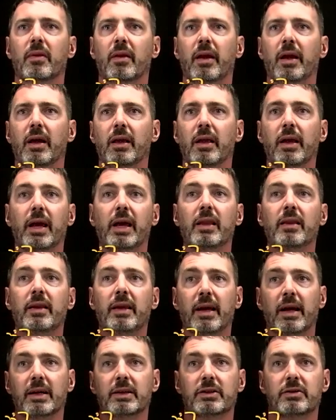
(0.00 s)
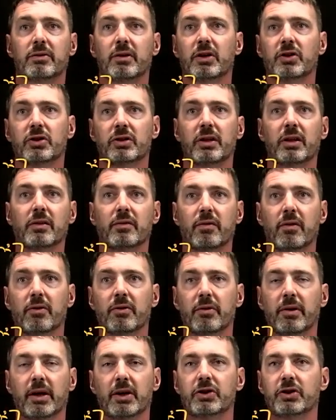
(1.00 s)
in the x direction in the flow
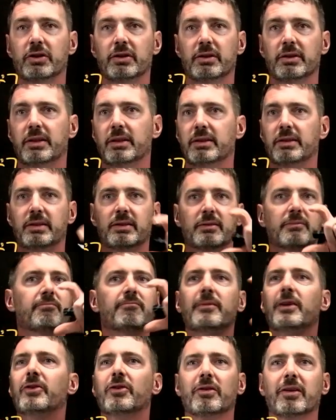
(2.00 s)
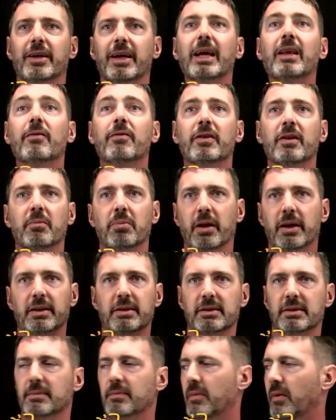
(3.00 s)
direction because these are like infinite
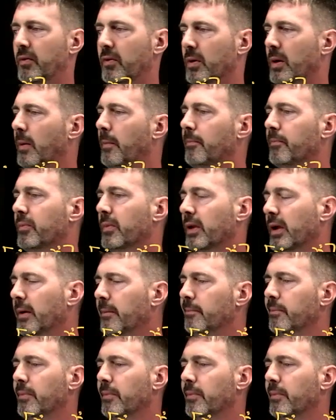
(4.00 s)
plates, if you will. Okay.